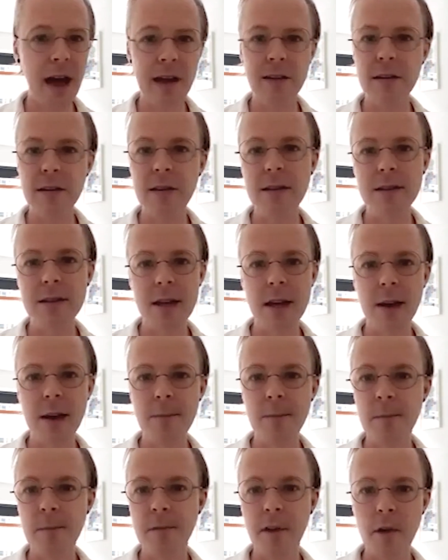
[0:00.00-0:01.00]

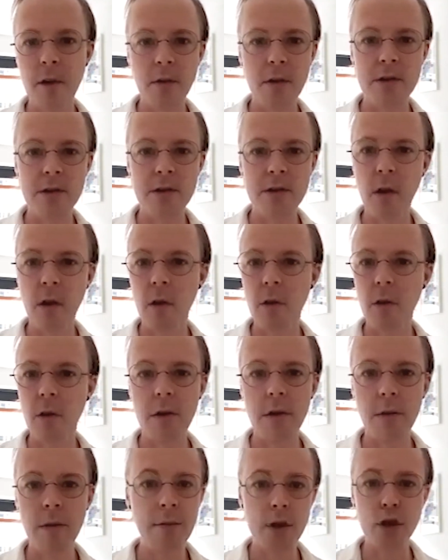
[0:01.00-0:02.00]
and focus
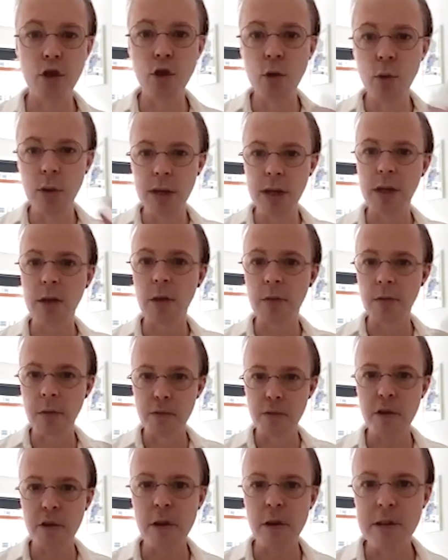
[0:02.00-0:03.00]
on the doing of the
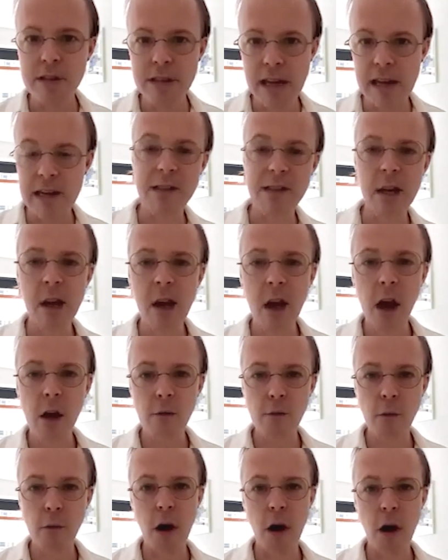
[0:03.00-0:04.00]
process
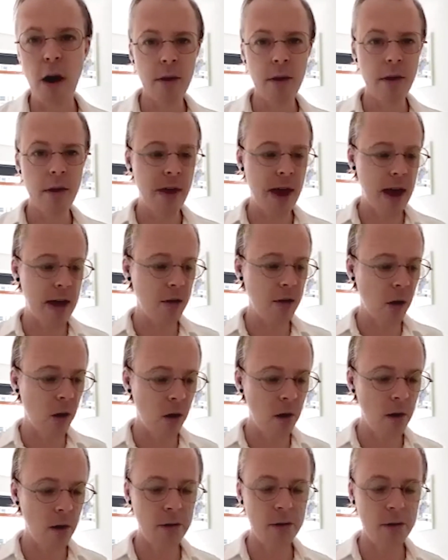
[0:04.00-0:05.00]
rather than
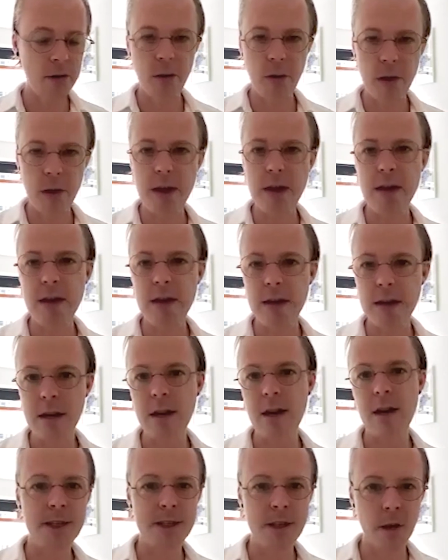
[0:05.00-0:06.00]
on
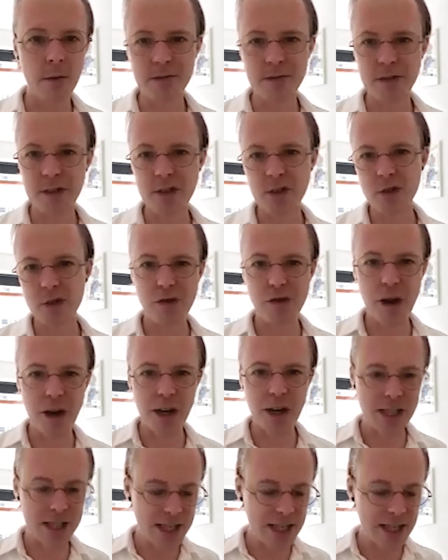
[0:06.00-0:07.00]
the
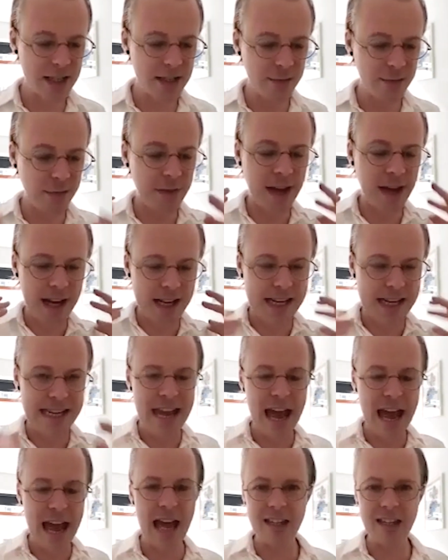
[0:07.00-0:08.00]
self-destructive
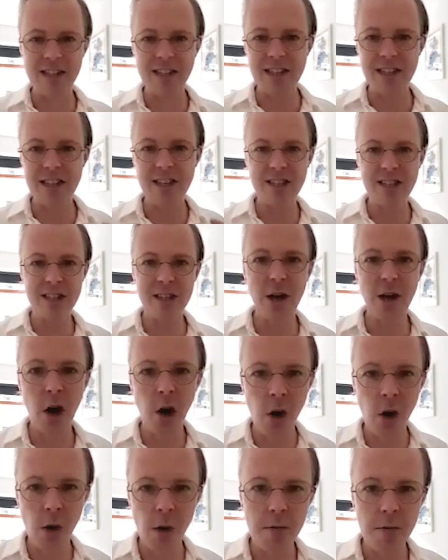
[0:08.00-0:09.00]
analysis
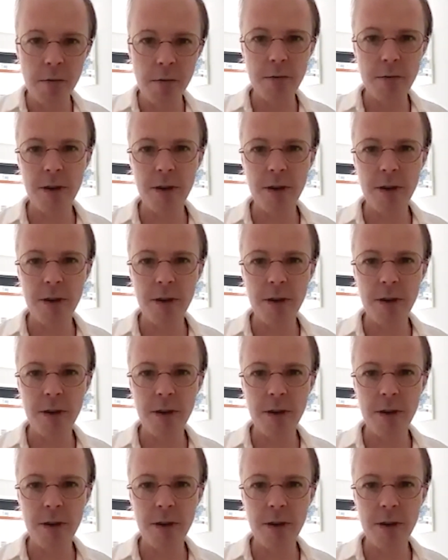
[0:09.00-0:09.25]
of